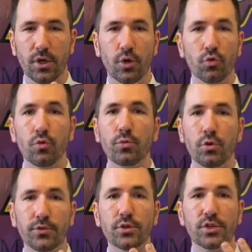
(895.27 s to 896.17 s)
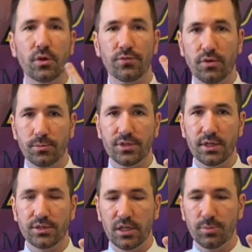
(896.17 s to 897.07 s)
remove yourself from
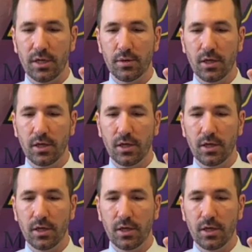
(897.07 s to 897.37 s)
CCP.